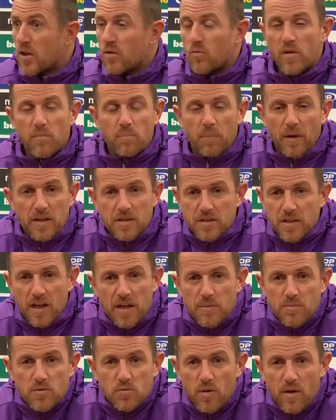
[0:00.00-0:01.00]
We've played
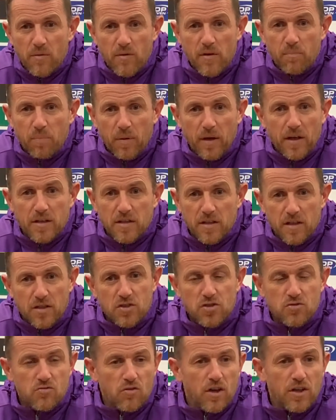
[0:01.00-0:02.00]
games where we've played a
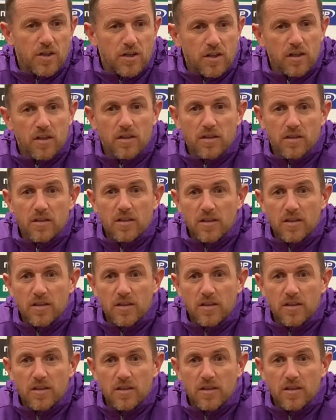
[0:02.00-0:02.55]
striker